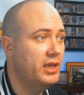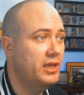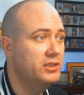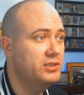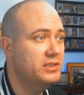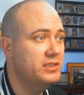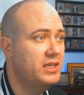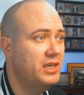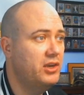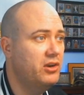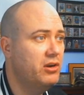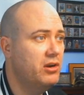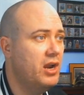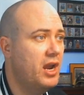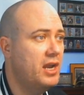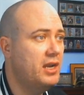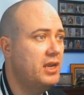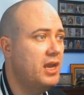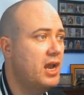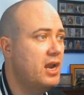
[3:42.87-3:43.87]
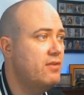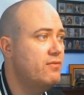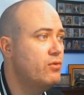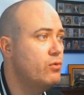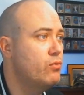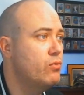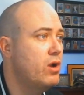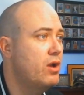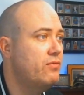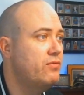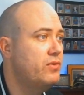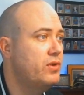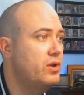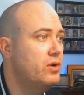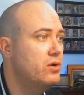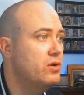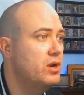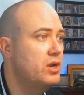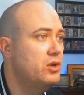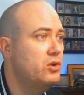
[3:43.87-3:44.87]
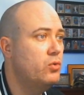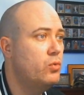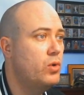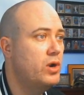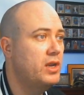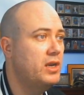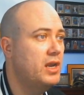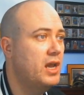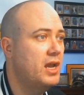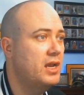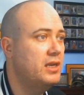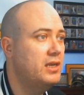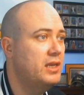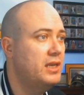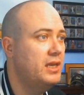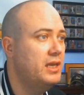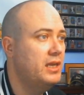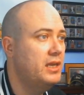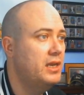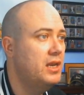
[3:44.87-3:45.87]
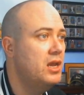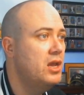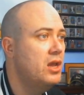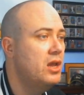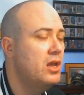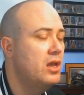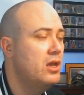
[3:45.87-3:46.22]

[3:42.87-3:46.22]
and Seager had kind of a rough year in twenty nineteen,